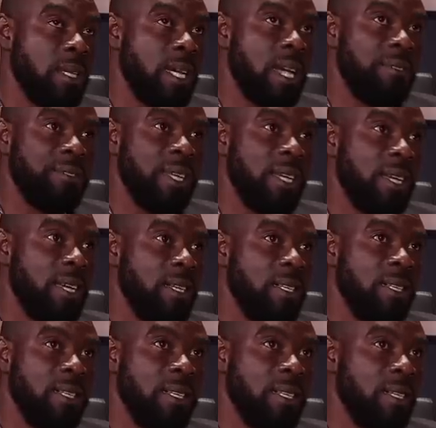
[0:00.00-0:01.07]
after that
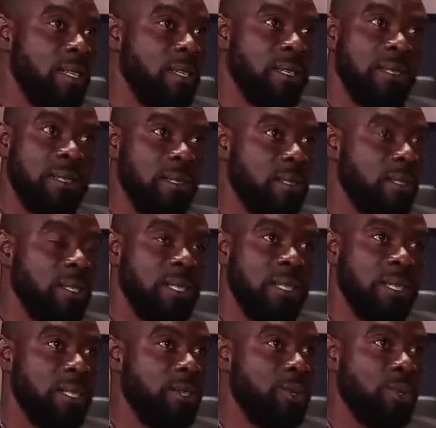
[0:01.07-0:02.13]
uh,
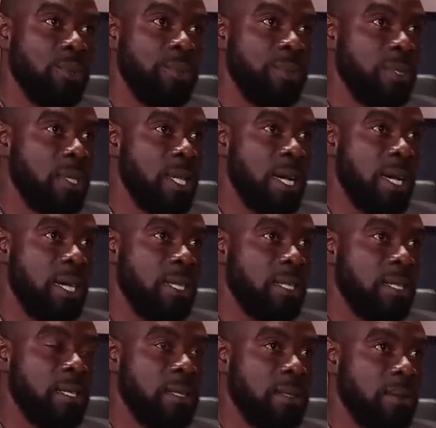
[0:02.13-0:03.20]
the group
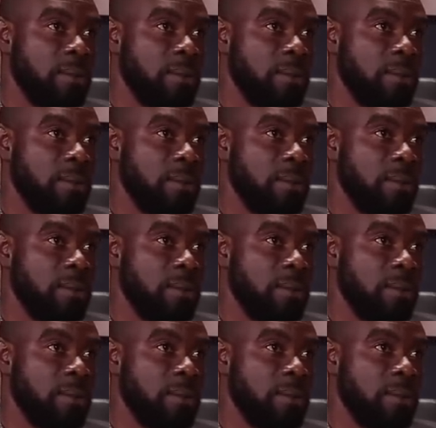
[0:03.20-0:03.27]
start